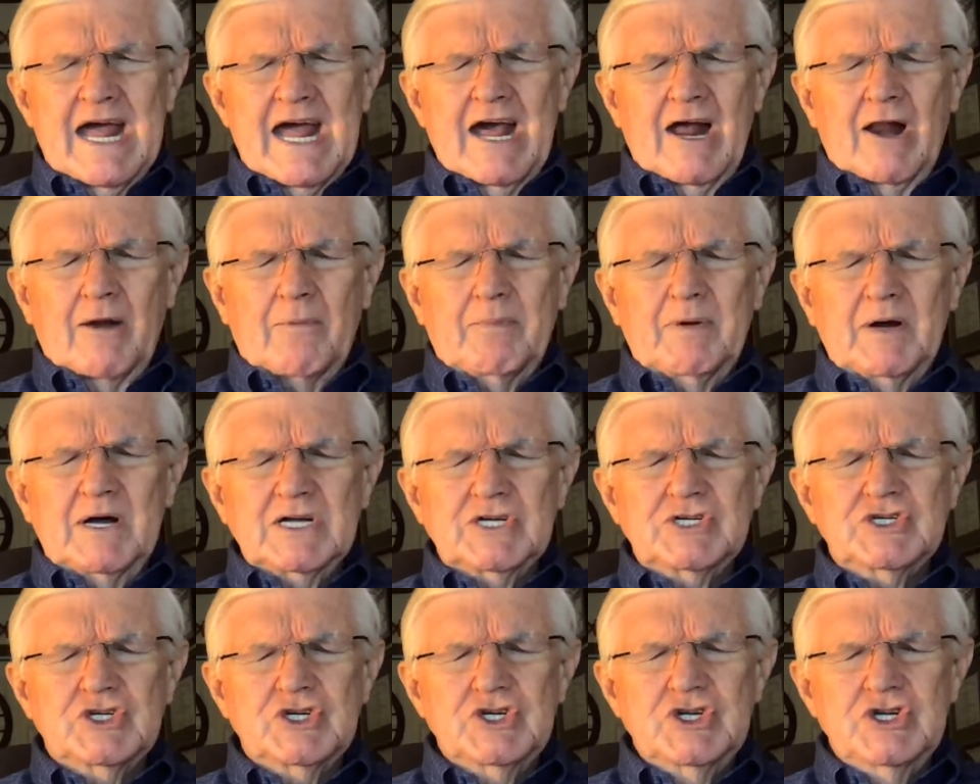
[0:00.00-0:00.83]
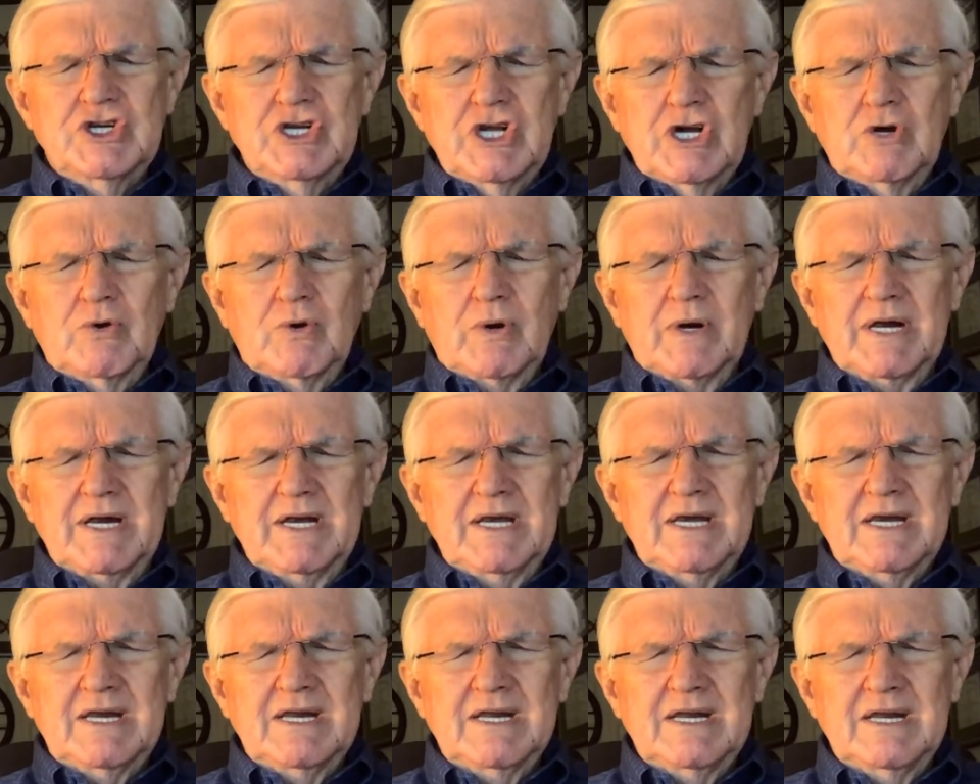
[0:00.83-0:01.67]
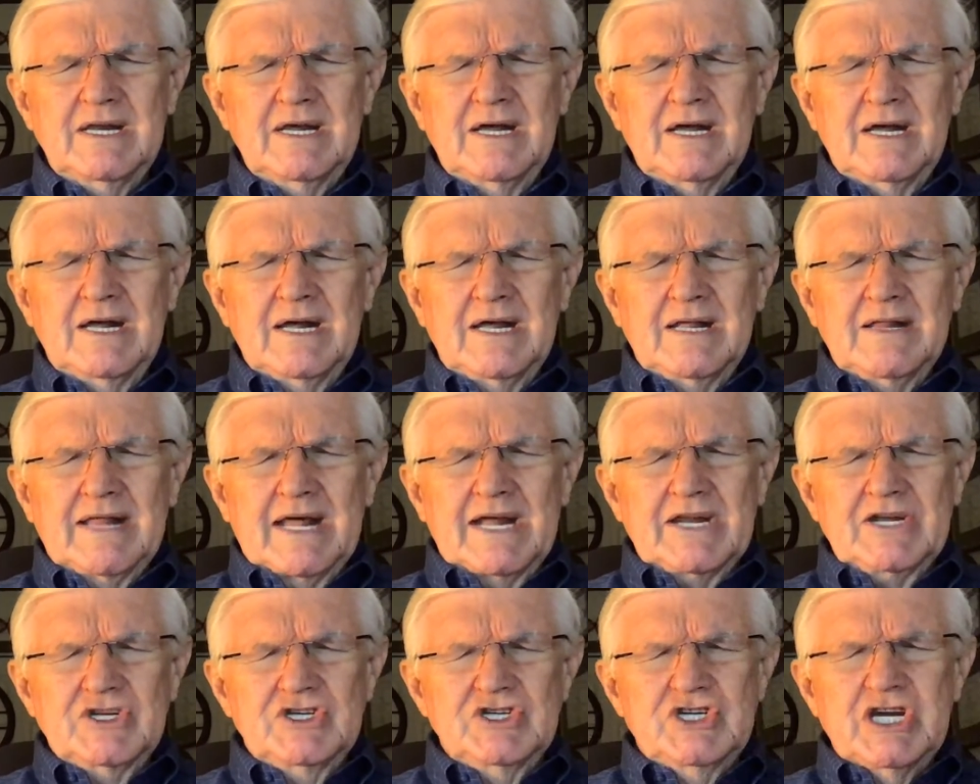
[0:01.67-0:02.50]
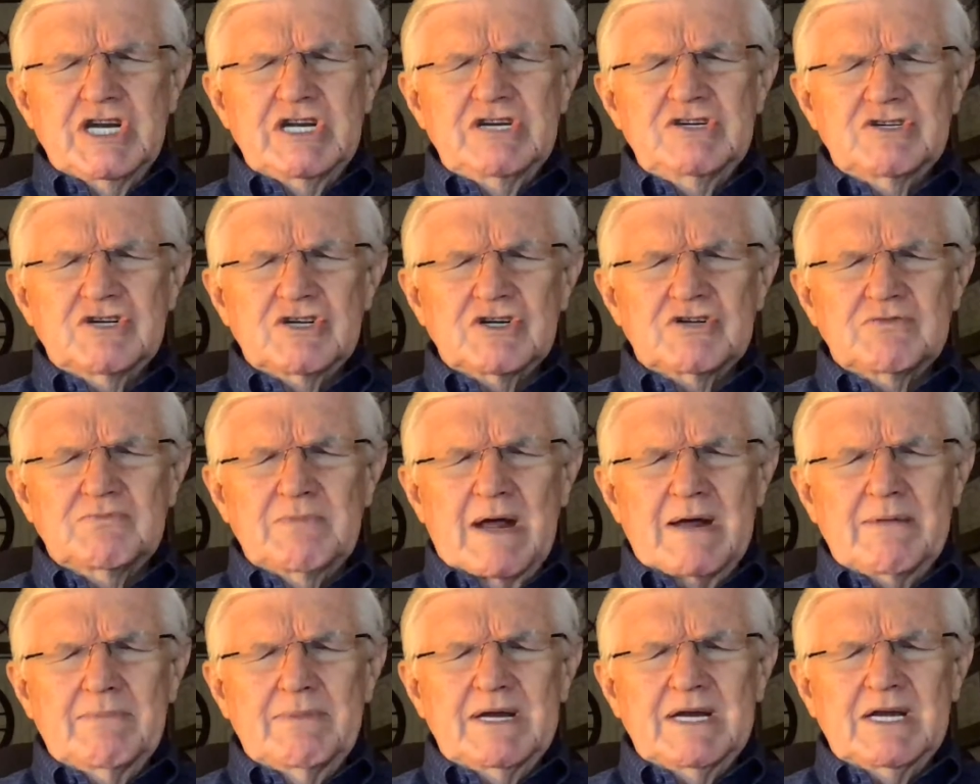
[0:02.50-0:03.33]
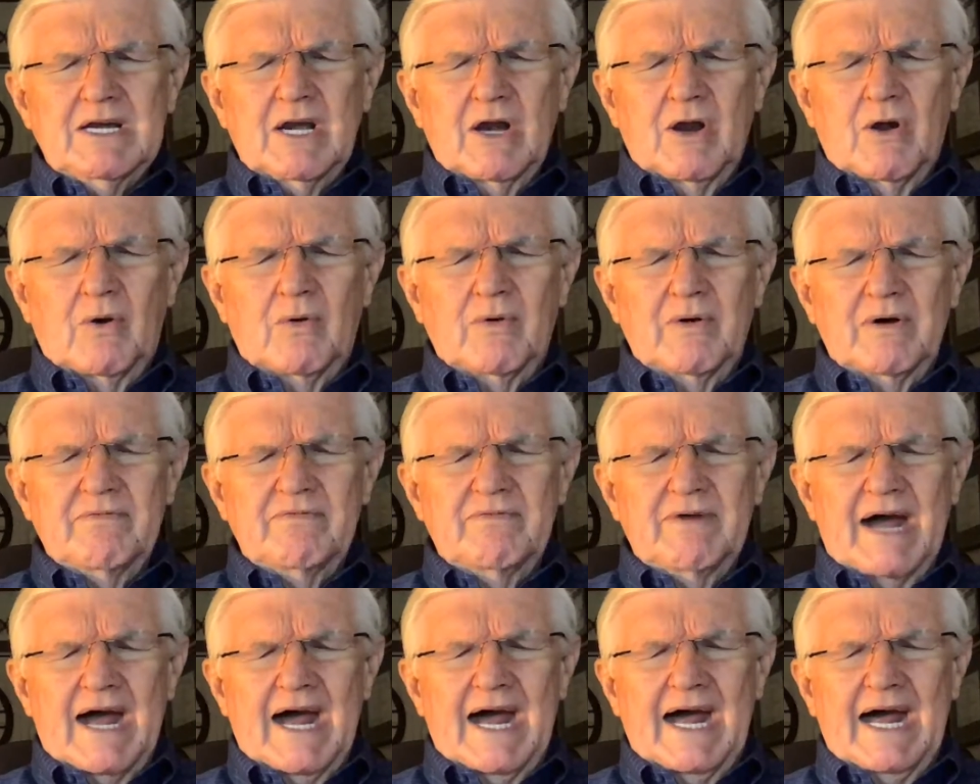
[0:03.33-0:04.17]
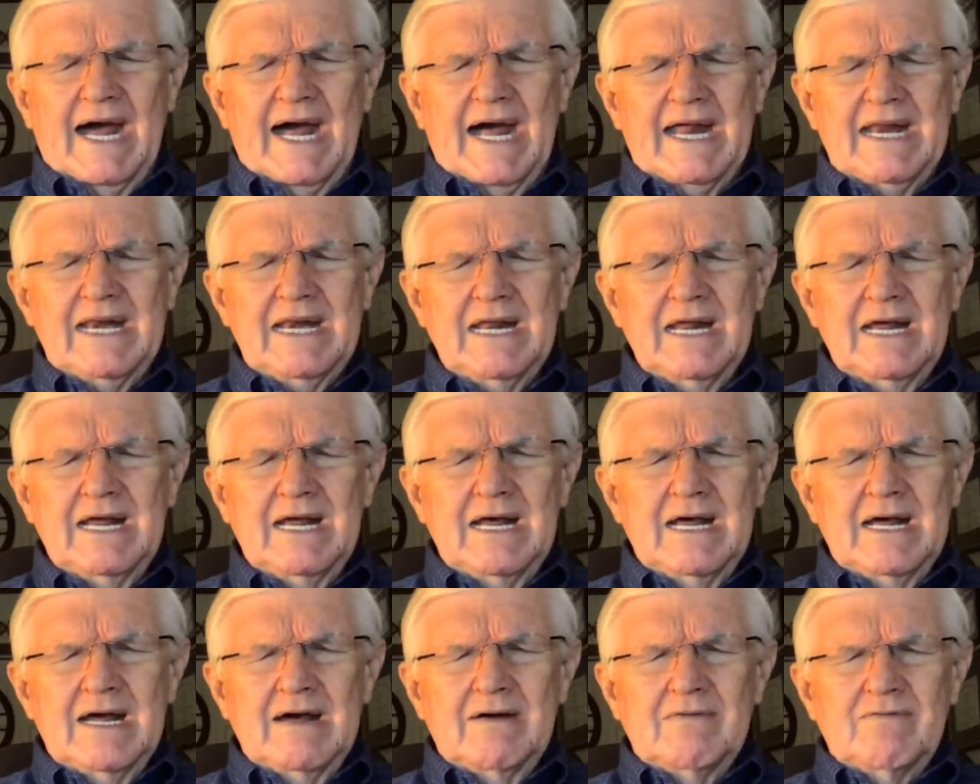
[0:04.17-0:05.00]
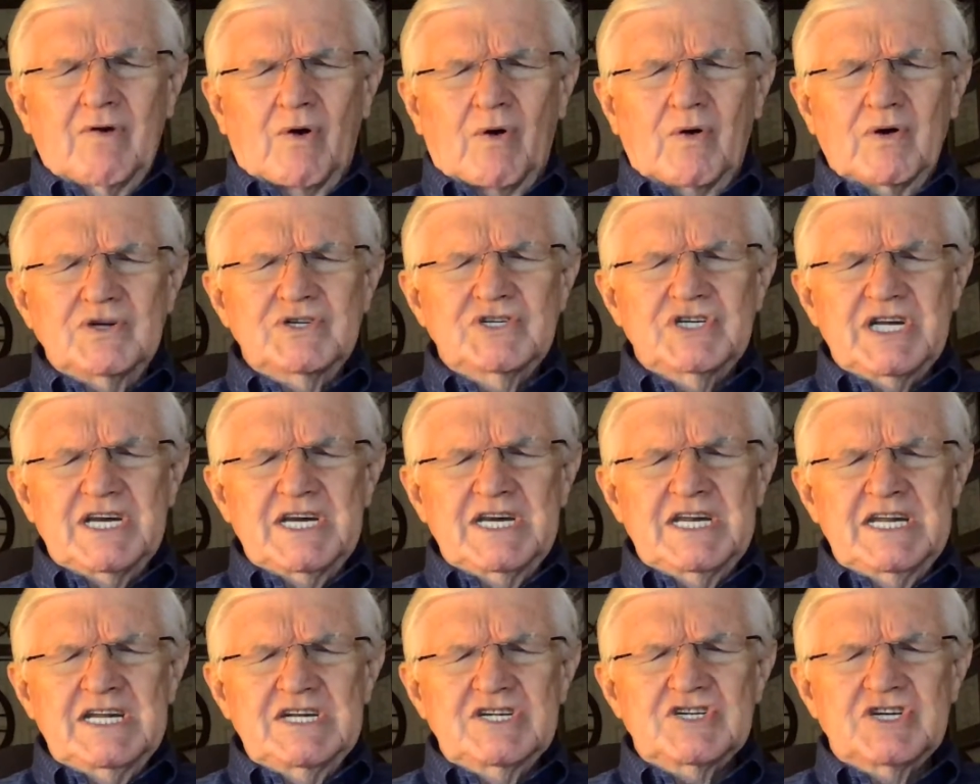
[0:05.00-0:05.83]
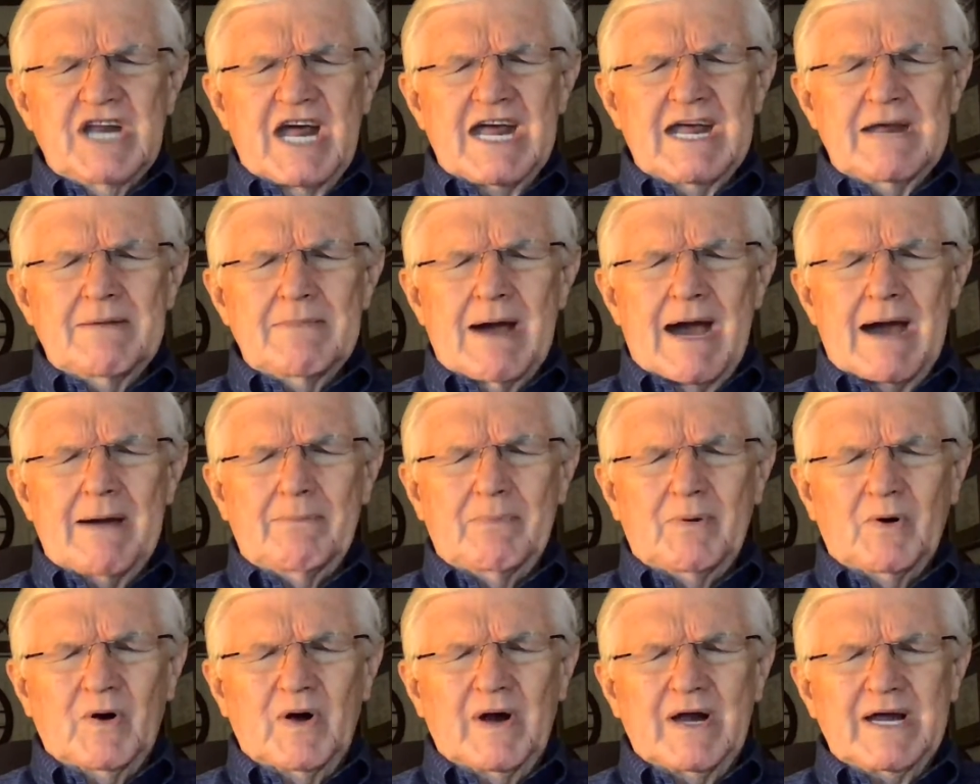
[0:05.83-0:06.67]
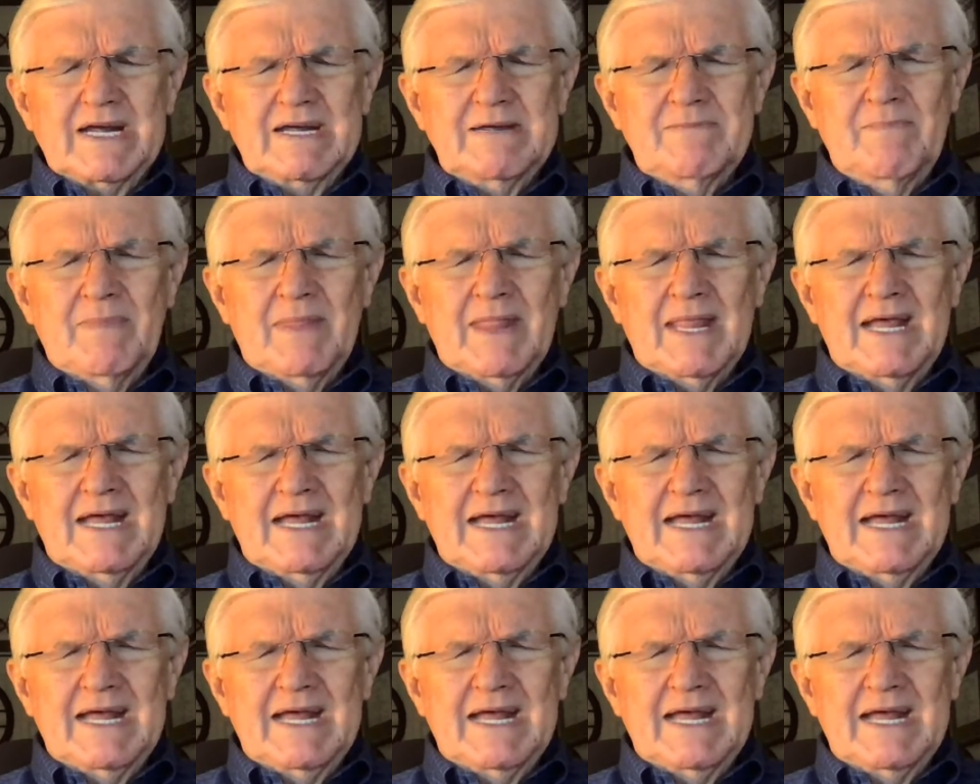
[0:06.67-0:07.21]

Help us do it, that Jesus may be glorified. For it's in His name I pray.